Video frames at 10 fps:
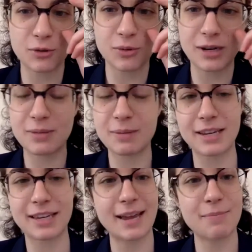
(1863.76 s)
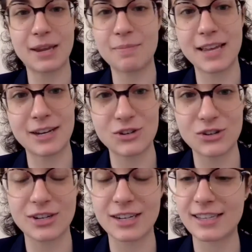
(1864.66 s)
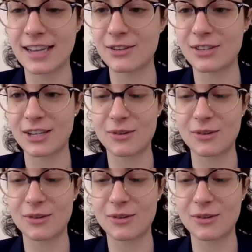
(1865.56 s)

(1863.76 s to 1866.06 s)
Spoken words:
want to be my campaign manager, it sounds like